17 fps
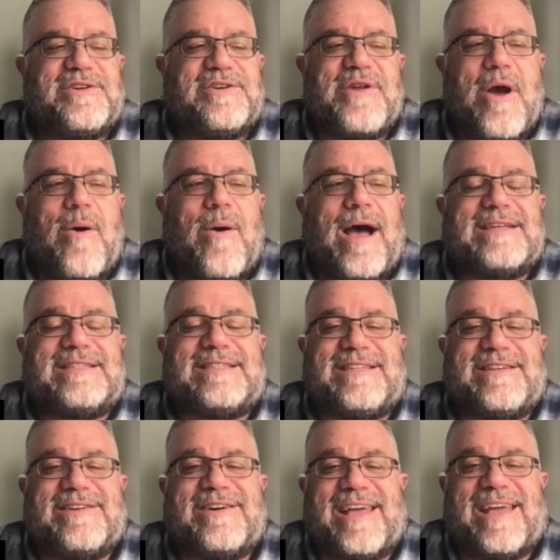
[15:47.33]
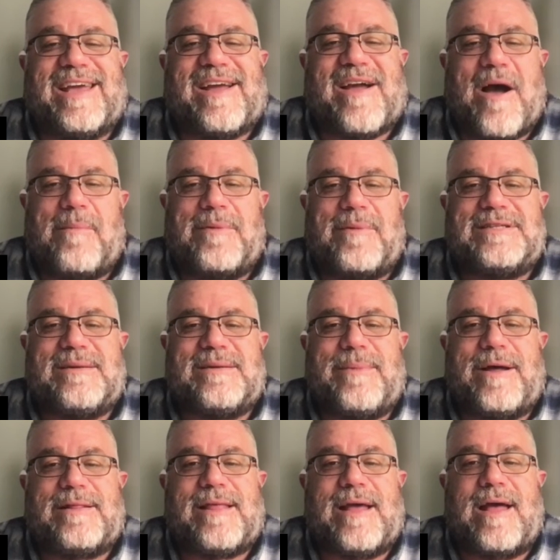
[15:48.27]
know I still get comments
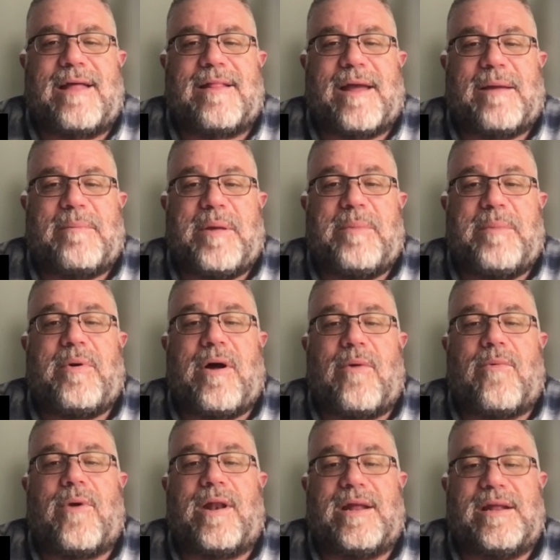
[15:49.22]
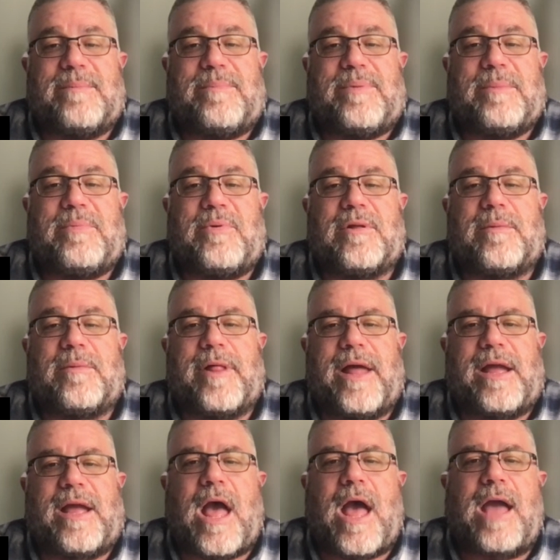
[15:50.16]
about that? Like people, I'll run into people and they'll be
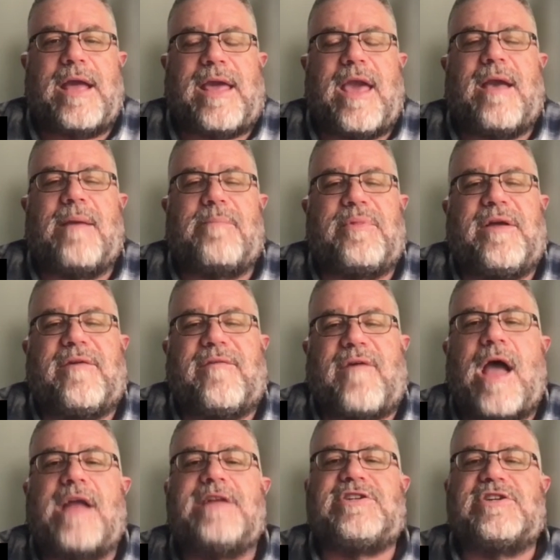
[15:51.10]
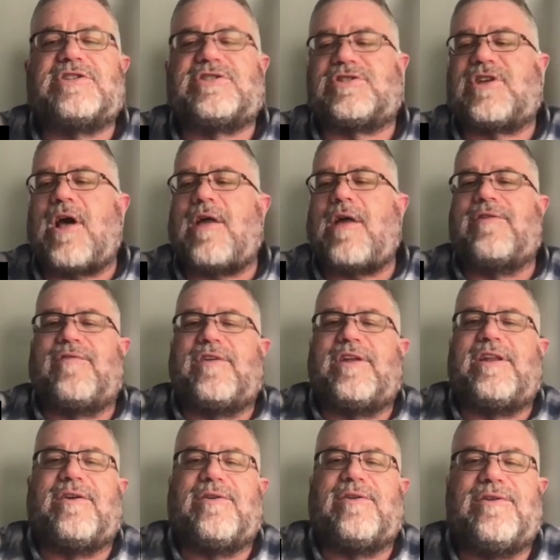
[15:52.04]
like, I can't believe I just saw the
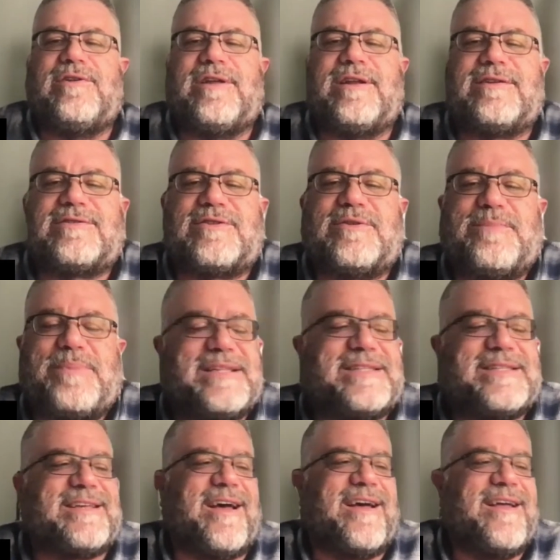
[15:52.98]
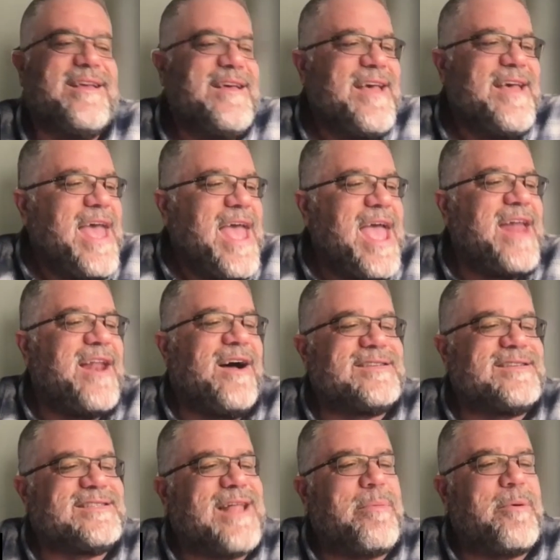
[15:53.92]
video you did at Sir Pizza. And
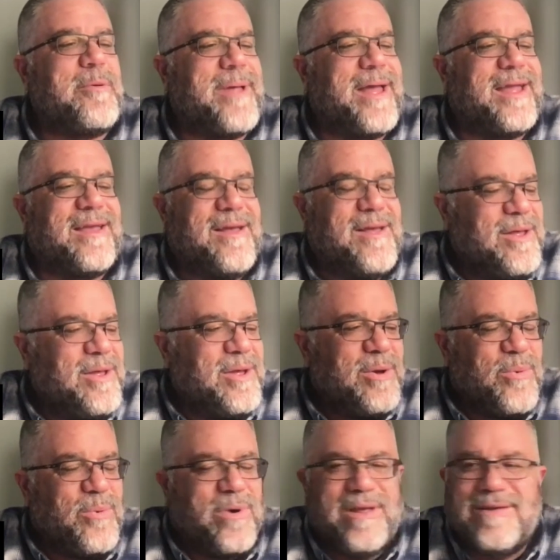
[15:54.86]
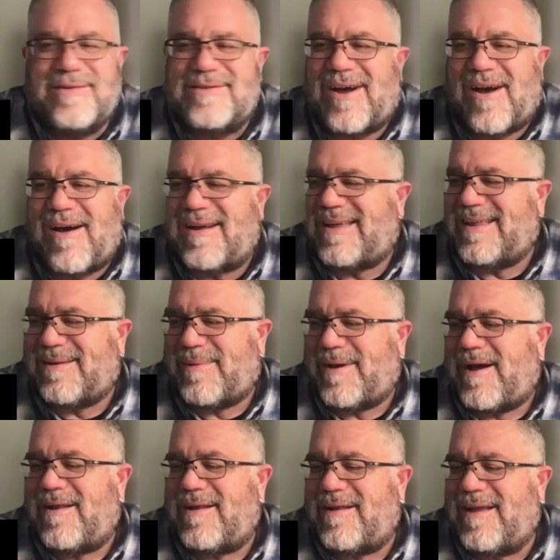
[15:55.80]
I'll stop them like, what are you talking
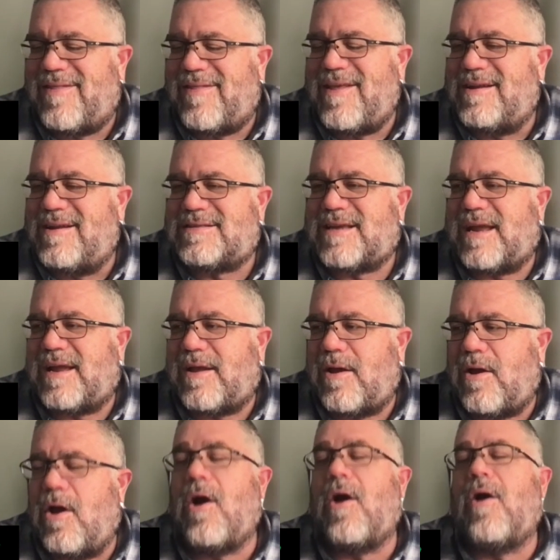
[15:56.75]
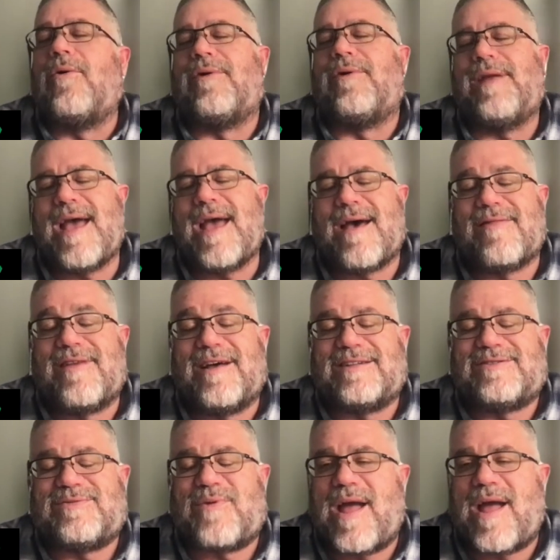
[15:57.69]
about? And then it's like, oh yeah,
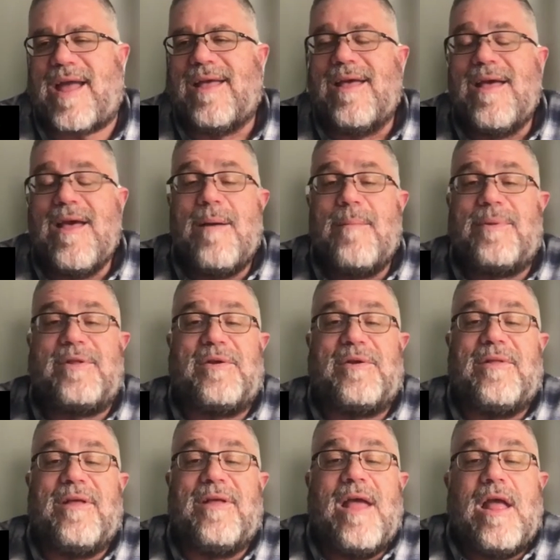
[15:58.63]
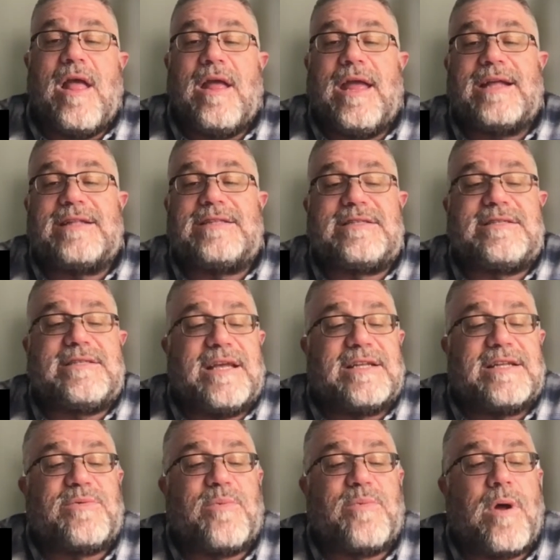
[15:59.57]
that's right. But dude,
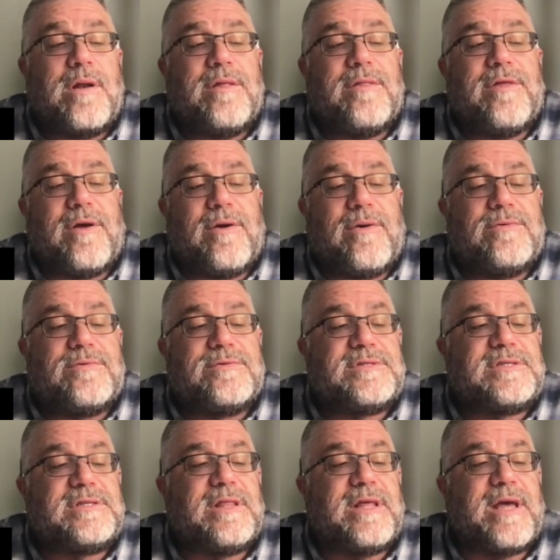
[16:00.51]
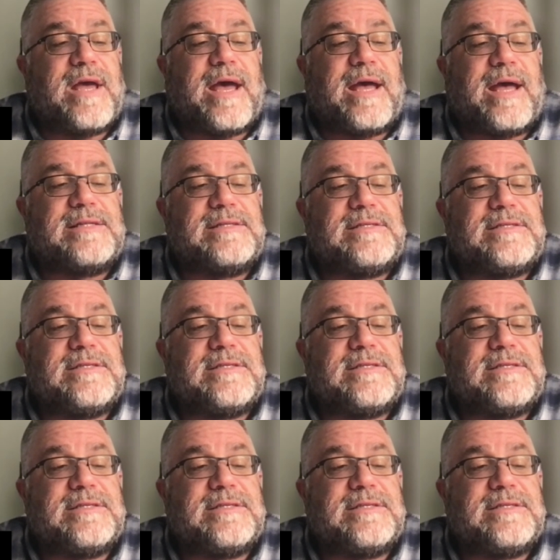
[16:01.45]
it's one of those that